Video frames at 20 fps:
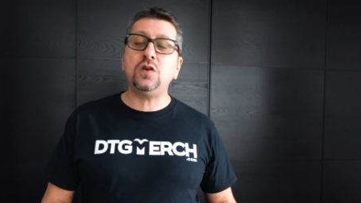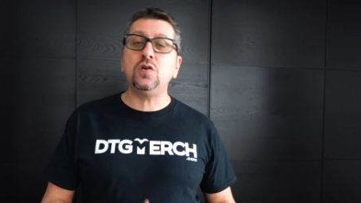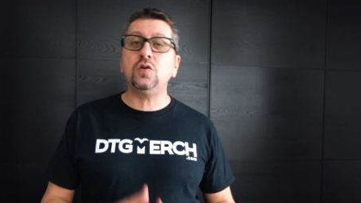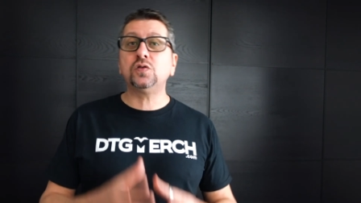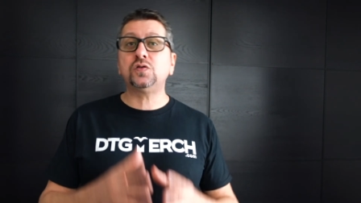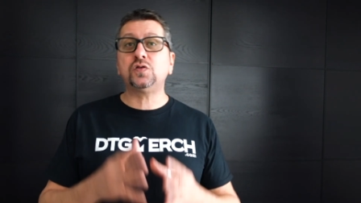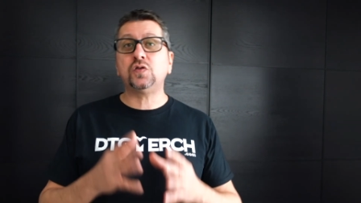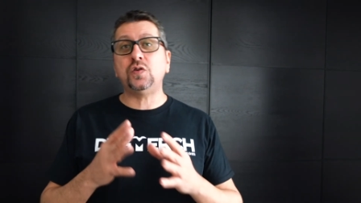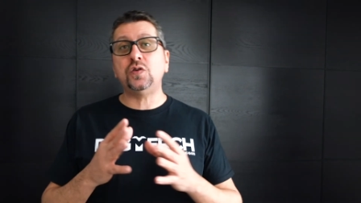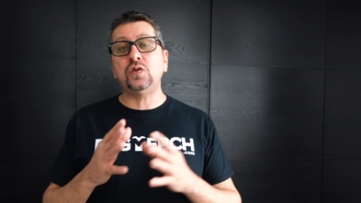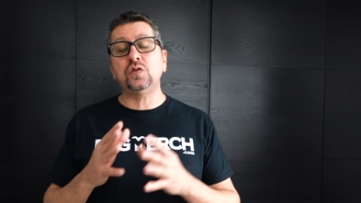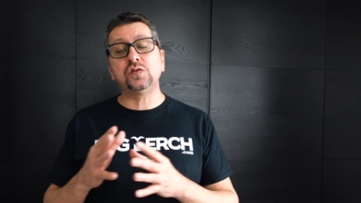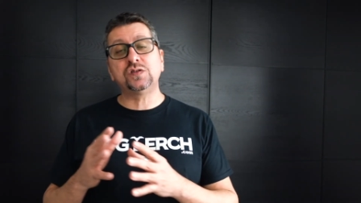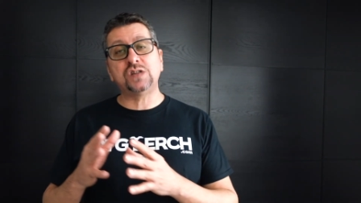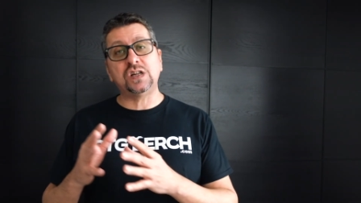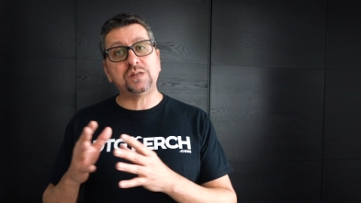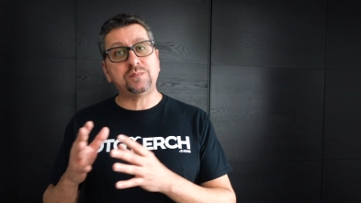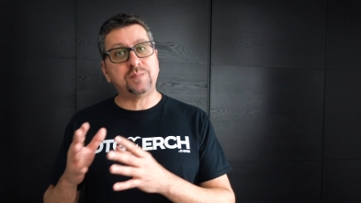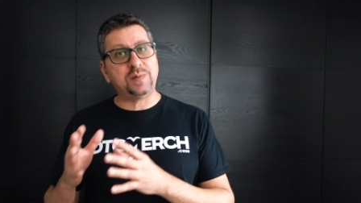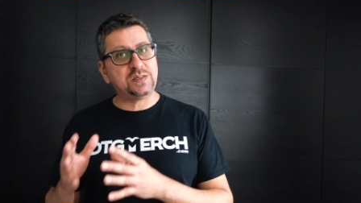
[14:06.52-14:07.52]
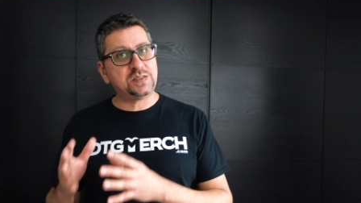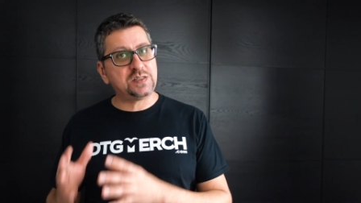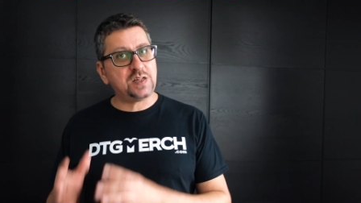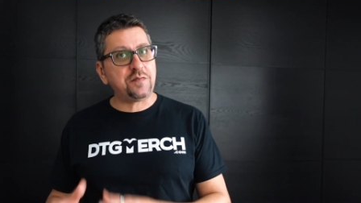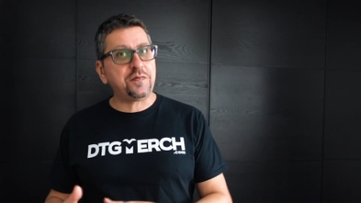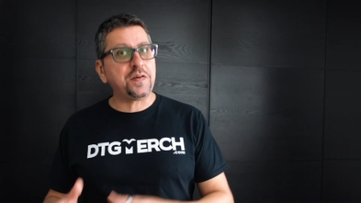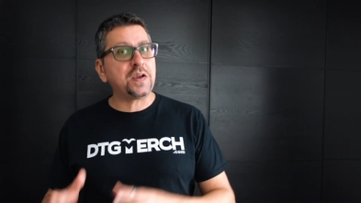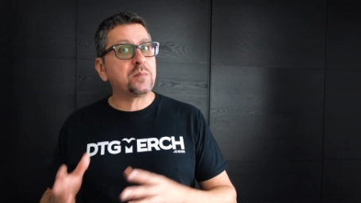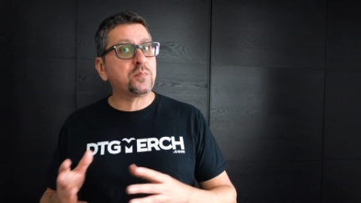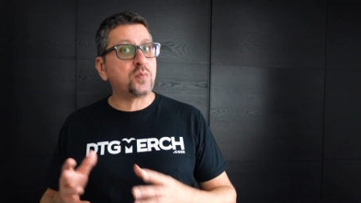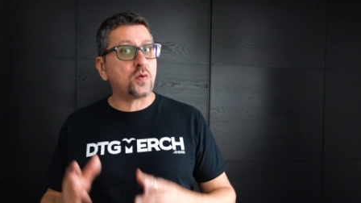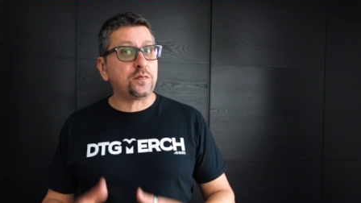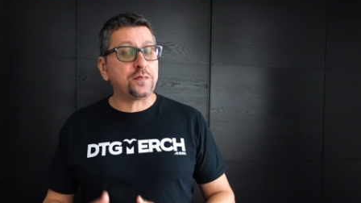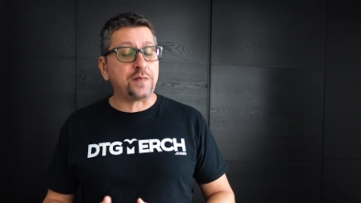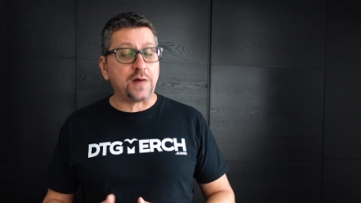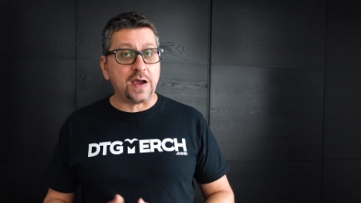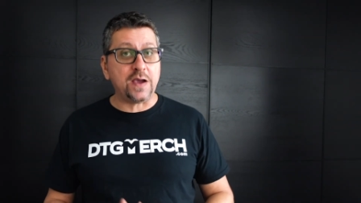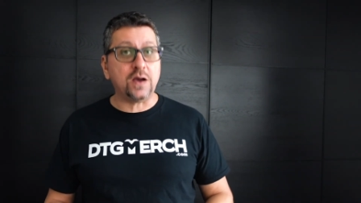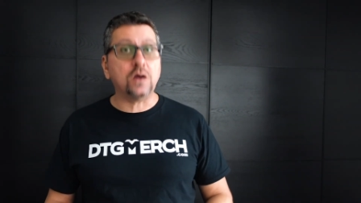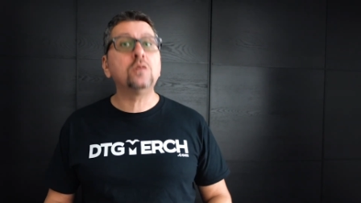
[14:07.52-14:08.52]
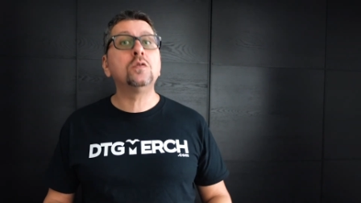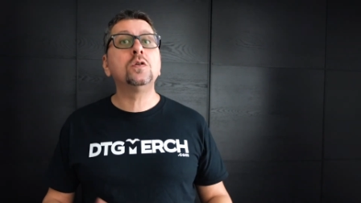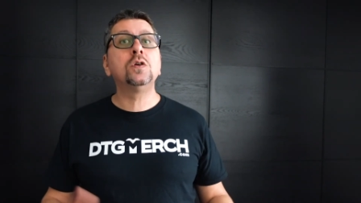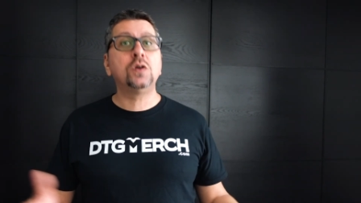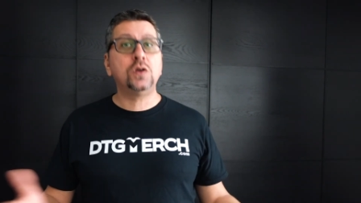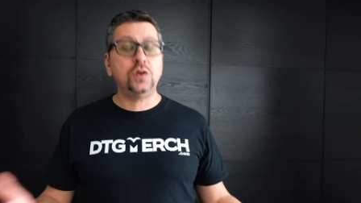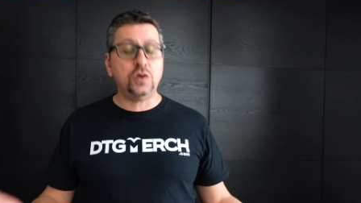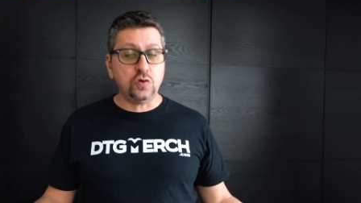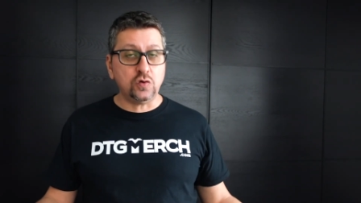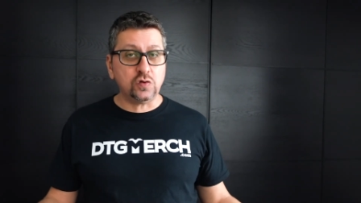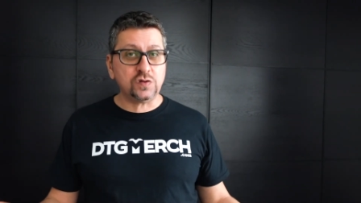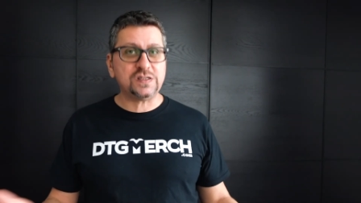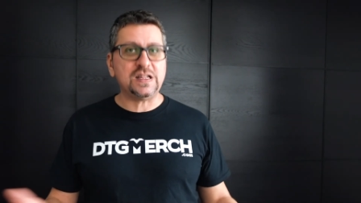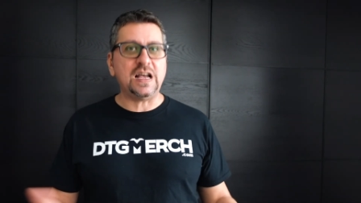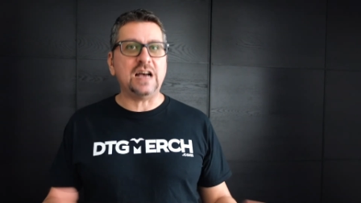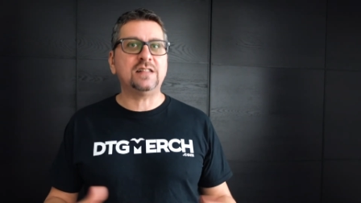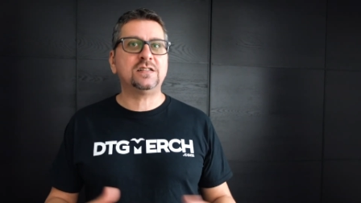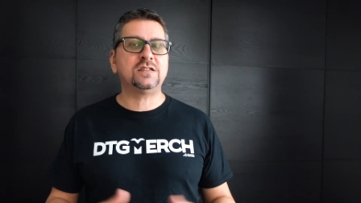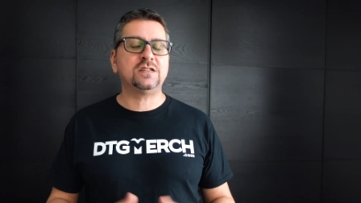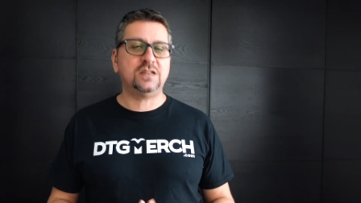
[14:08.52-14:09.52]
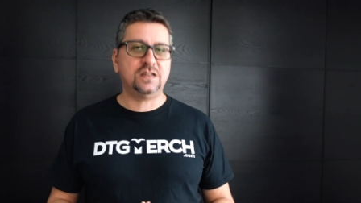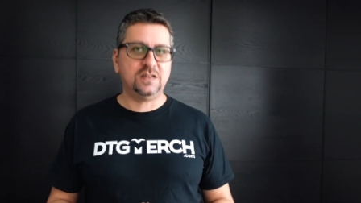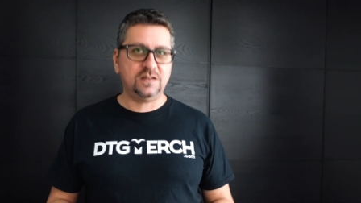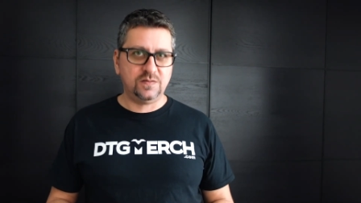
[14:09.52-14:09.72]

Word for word: you to use a specific profile, use that.